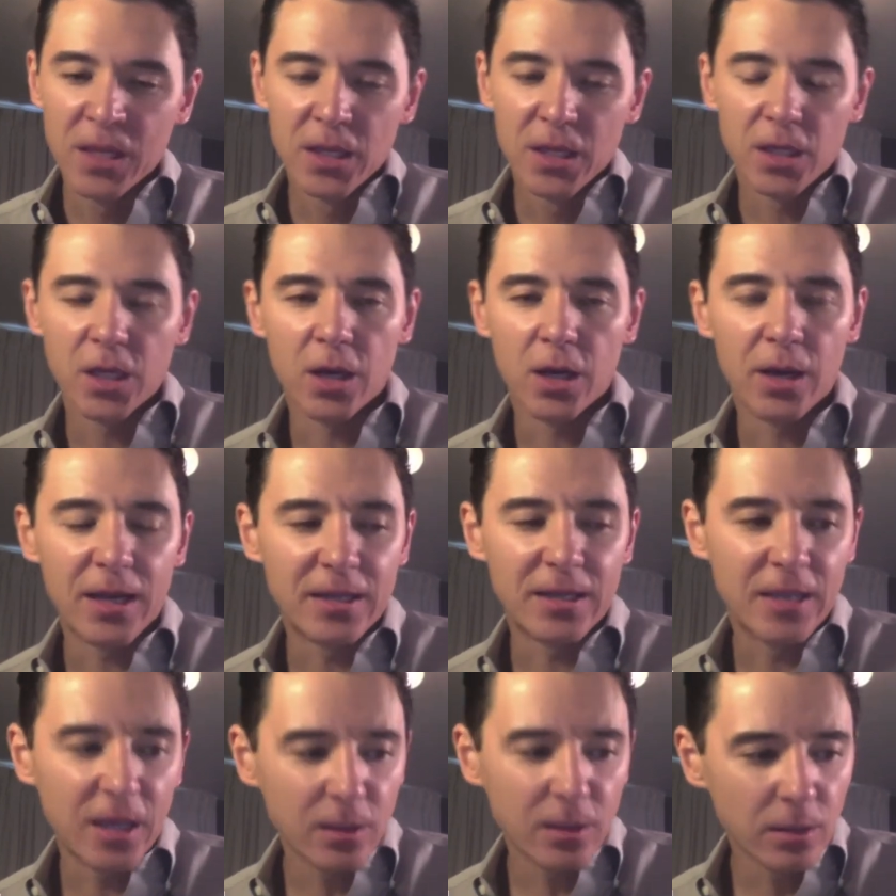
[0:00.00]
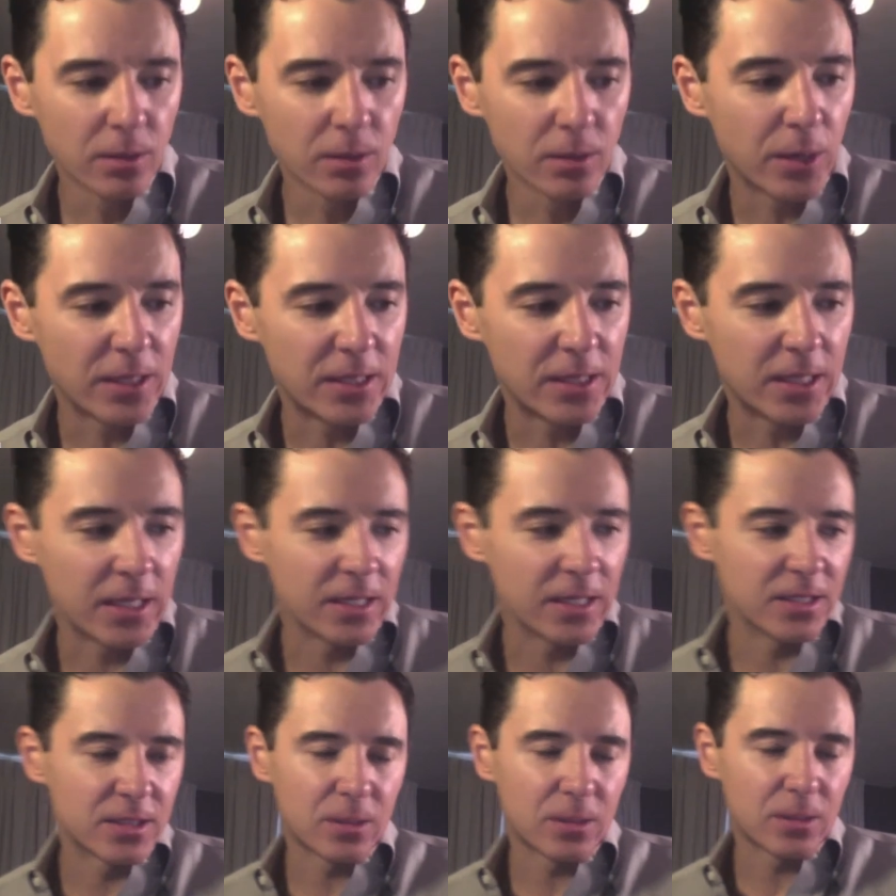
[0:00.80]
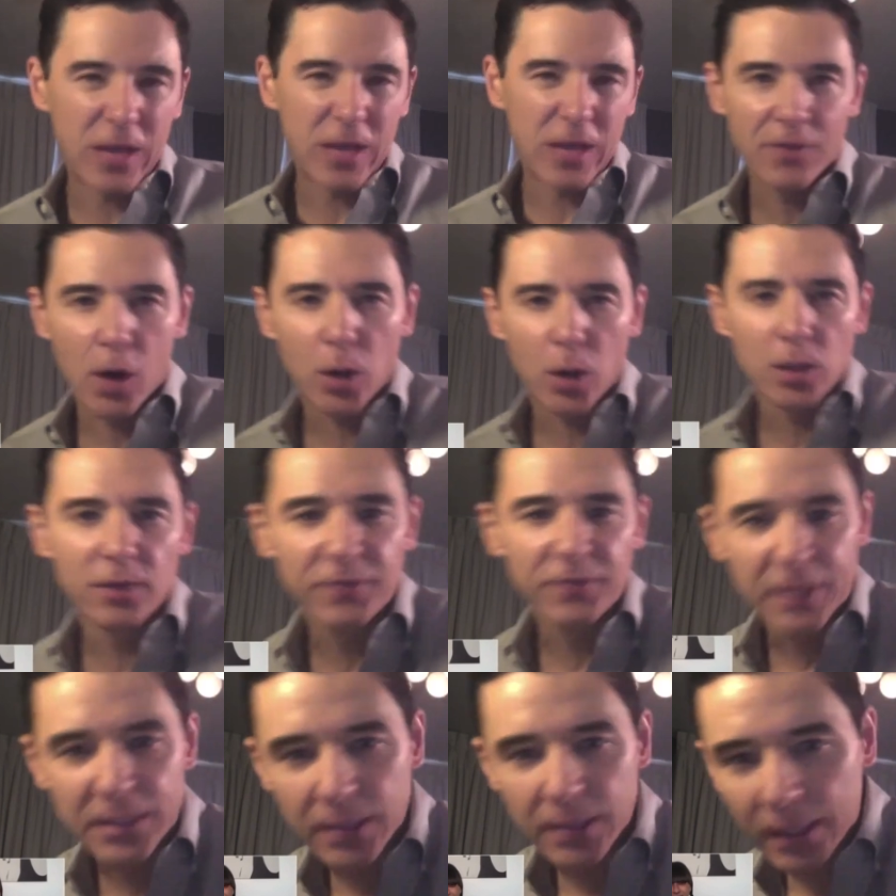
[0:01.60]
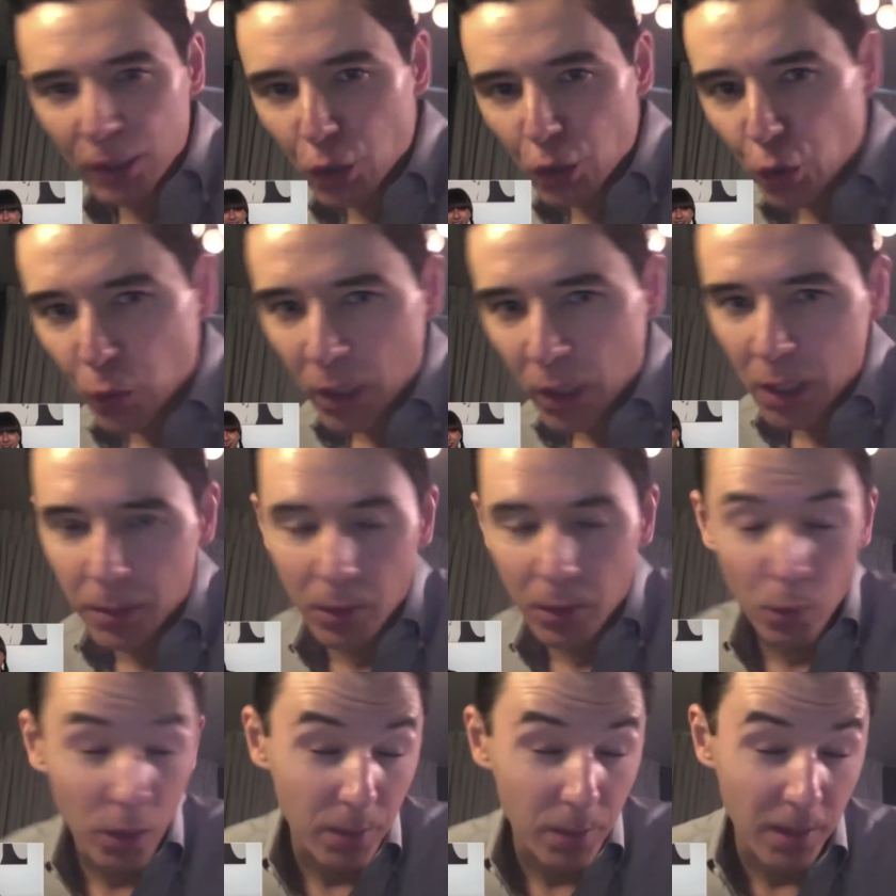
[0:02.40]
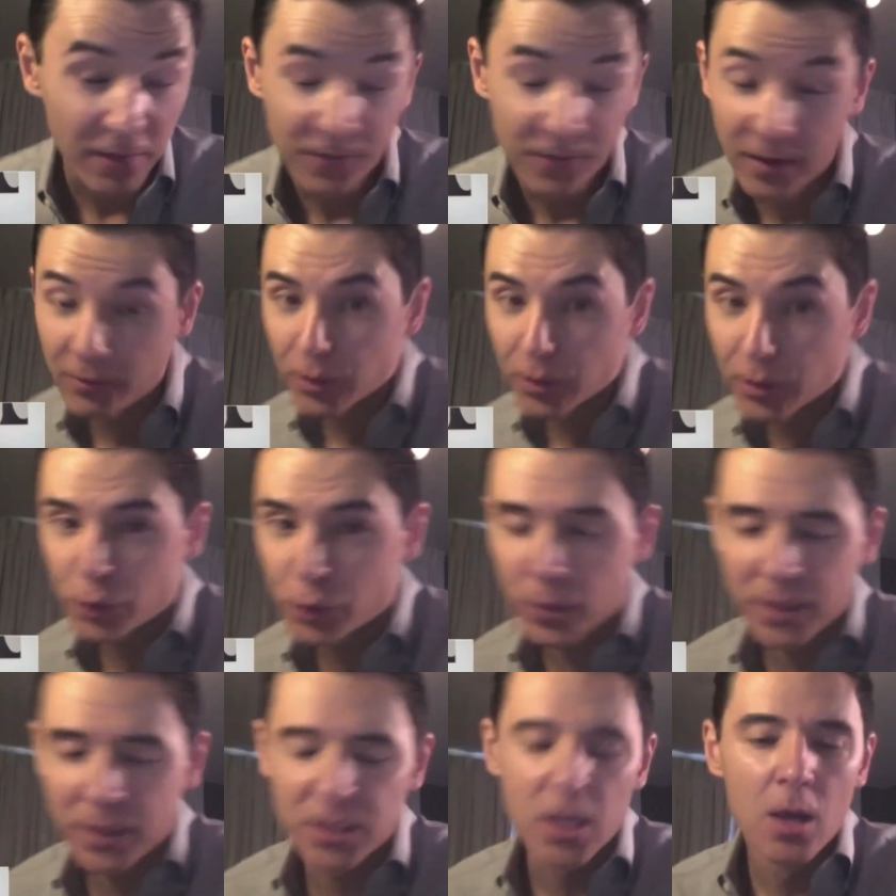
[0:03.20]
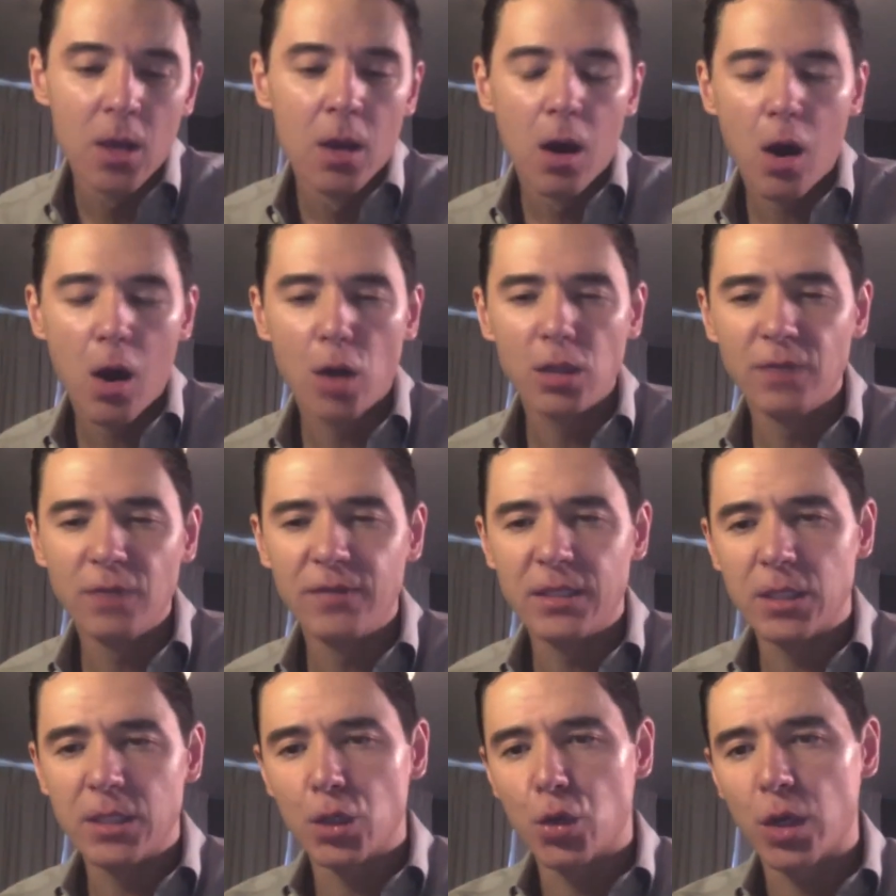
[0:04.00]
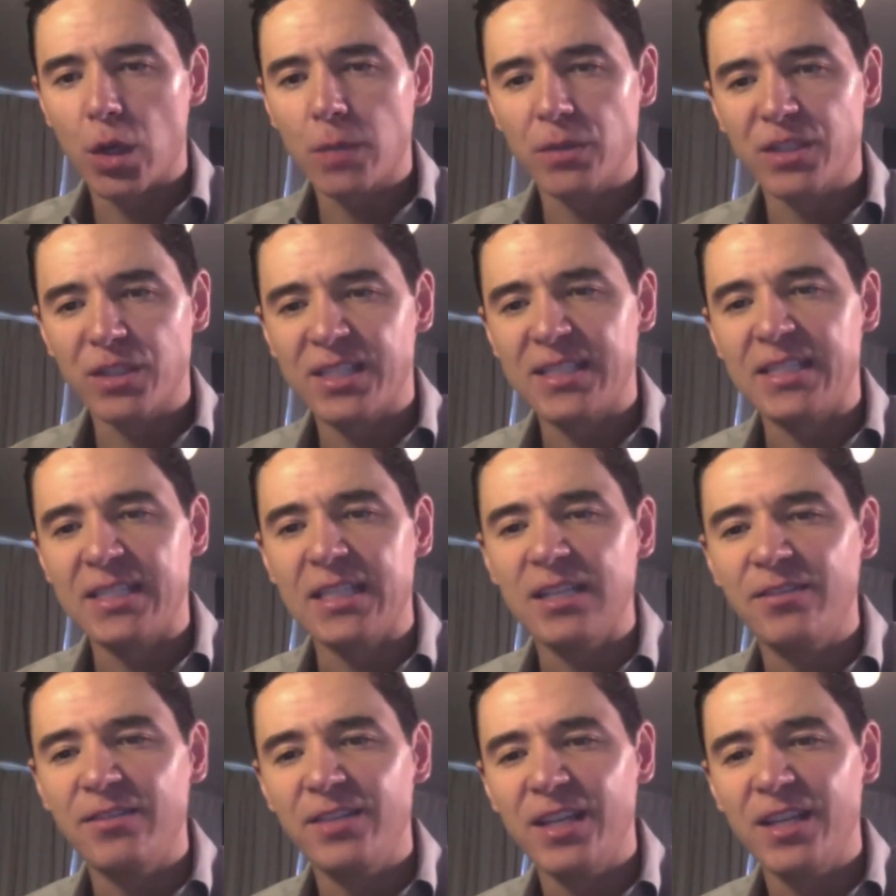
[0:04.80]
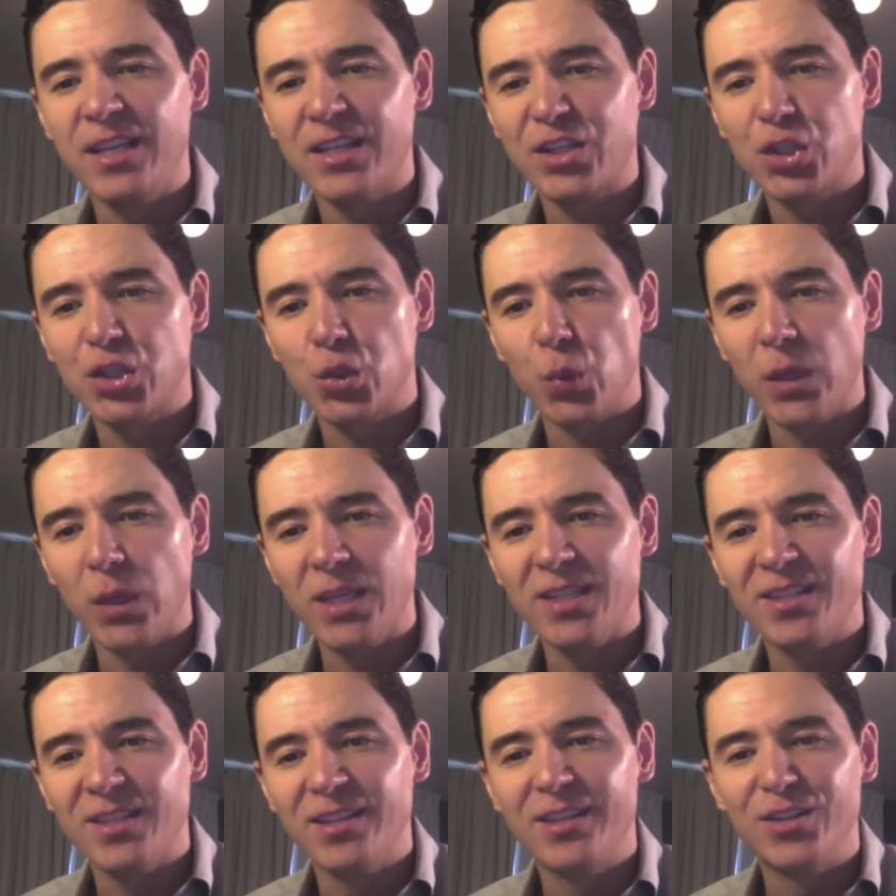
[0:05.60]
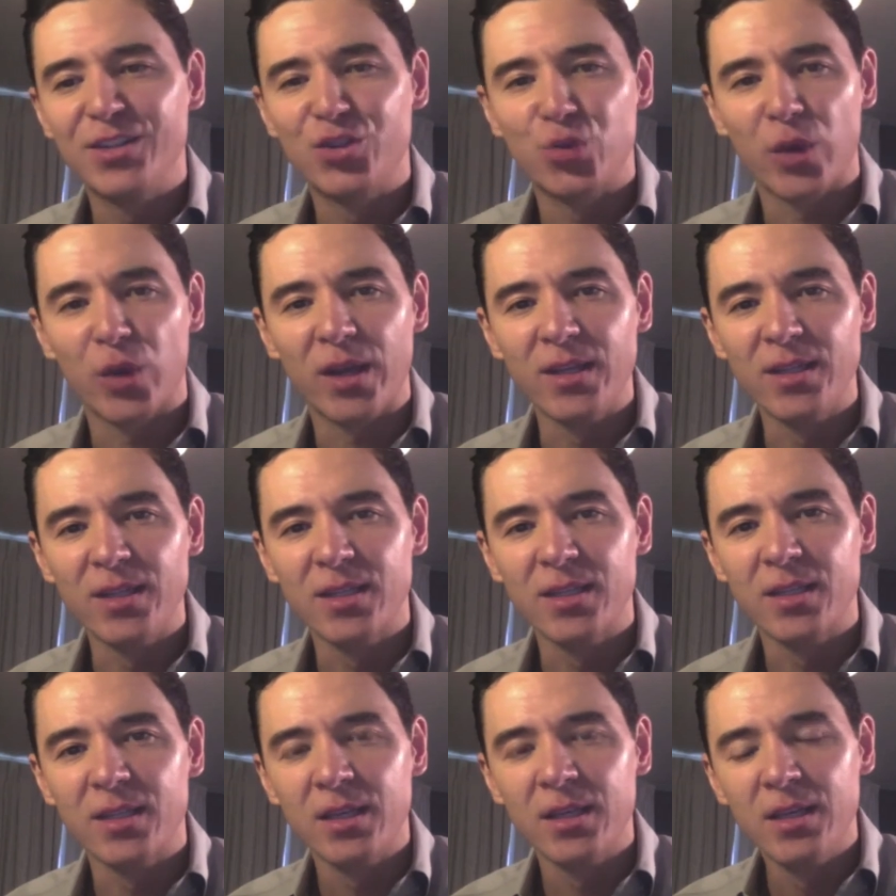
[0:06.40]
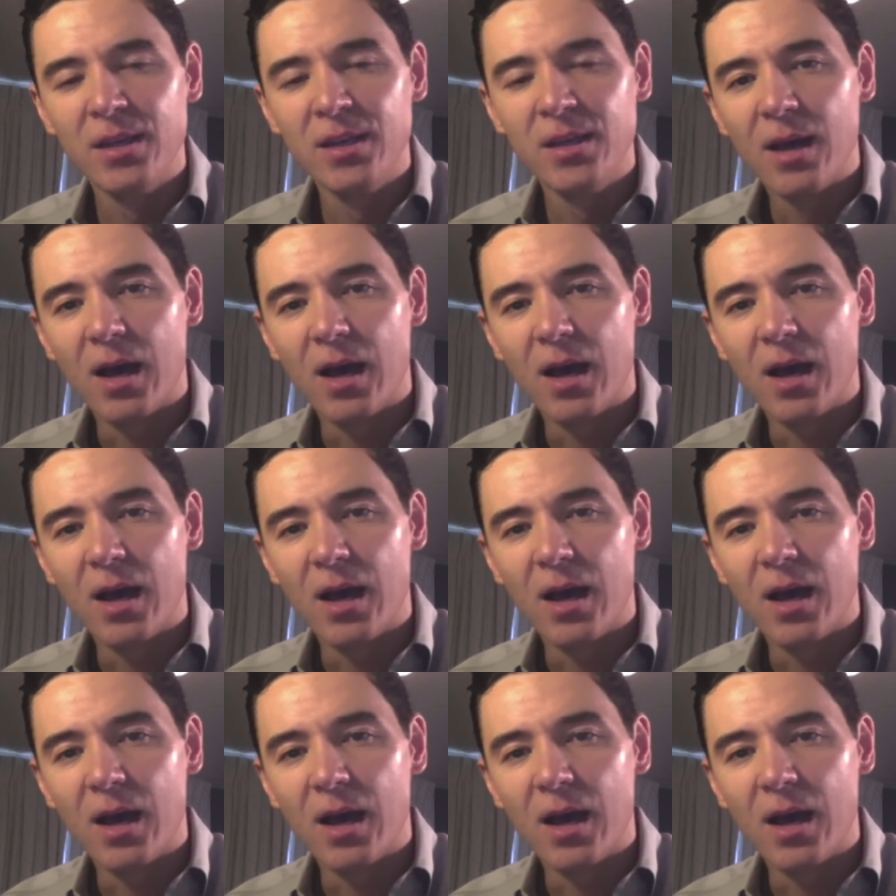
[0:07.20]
You know, and the other great thing is we have all of these incredible, one of my favorite drinks, all of these incredible stevia sweetened drinks mm-hmm.